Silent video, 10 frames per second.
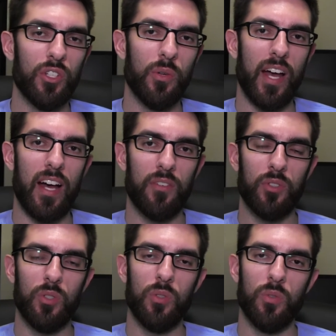you
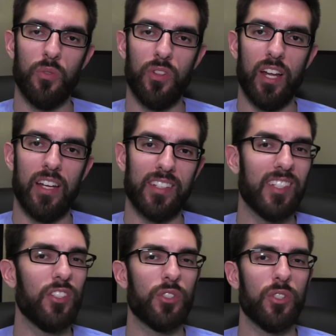have to then
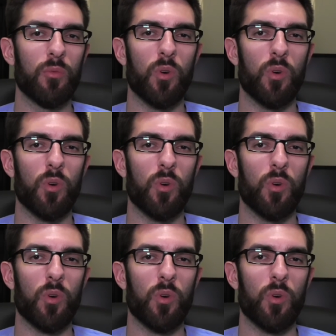essentially